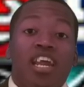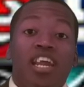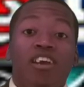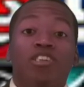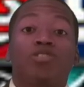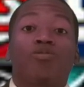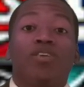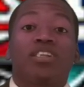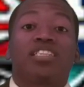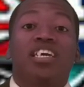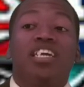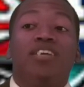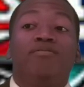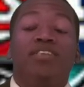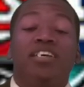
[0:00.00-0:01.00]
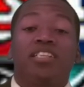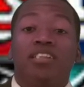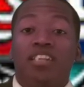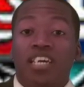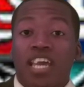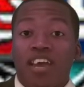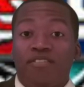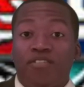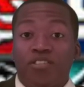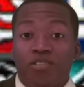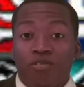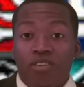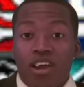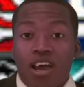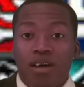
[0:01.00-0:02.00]
here's one thing we need to look at for
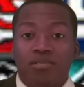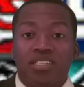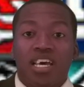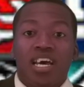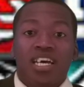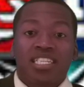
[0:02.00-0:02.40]
the Rams.